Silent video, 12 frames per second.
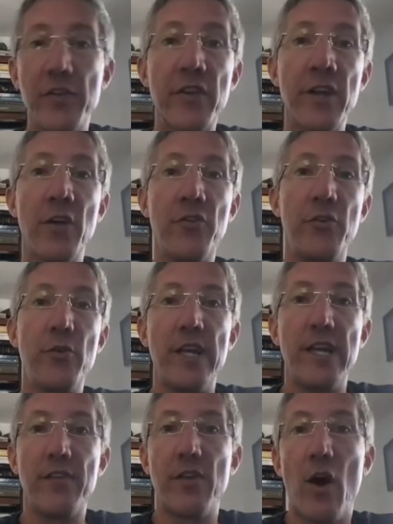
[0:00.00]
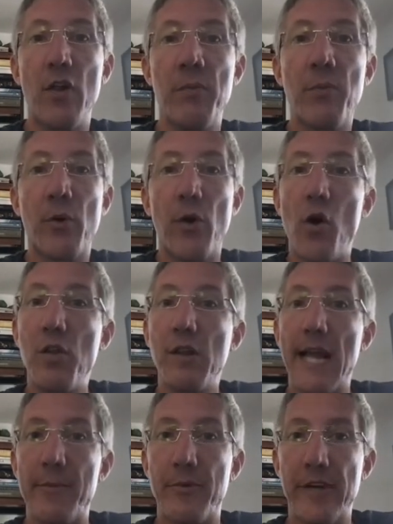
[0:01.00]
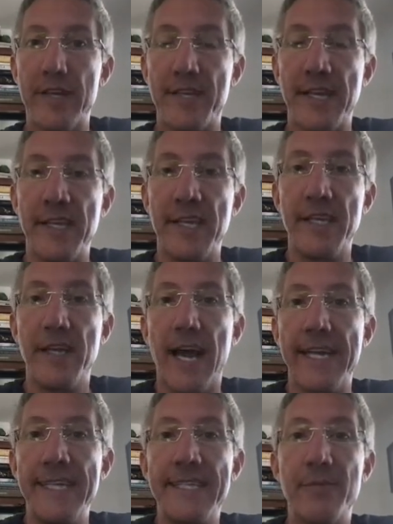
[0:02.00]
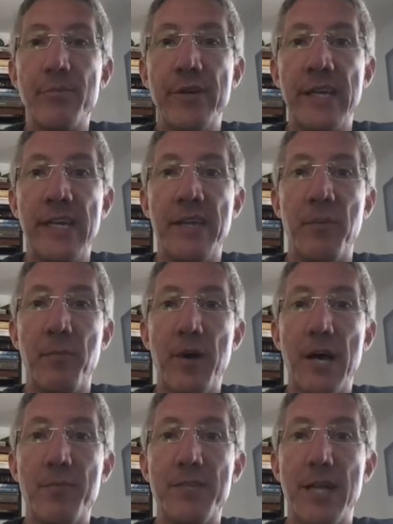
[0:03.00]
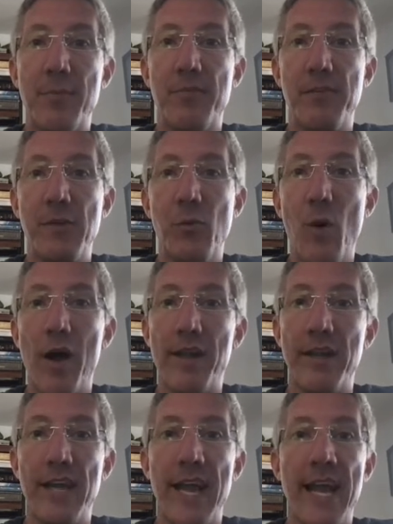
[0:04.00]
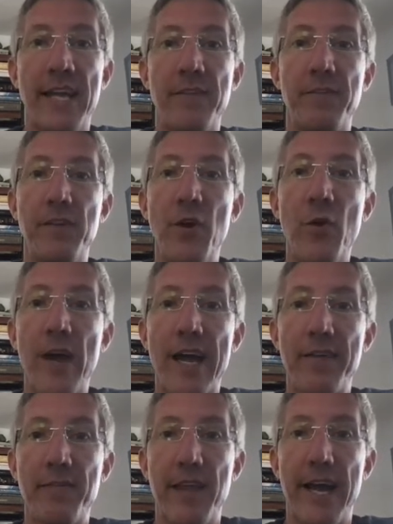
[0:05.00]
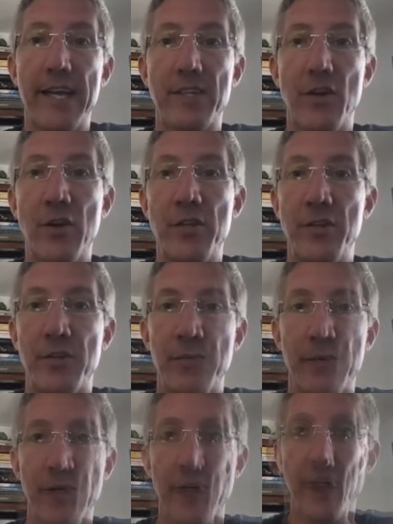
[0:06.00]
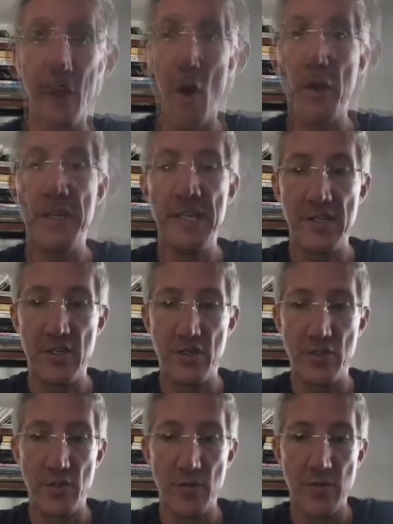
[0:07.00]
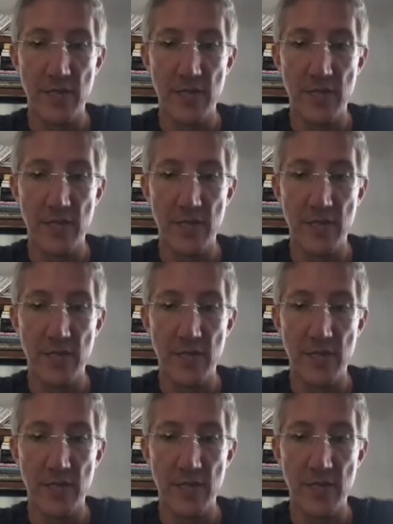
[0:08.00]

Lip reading: thing I'll do is I'll import all the libraries I need. I need to bring in PubSub v1, and if you don't have that on your computer, all you need to do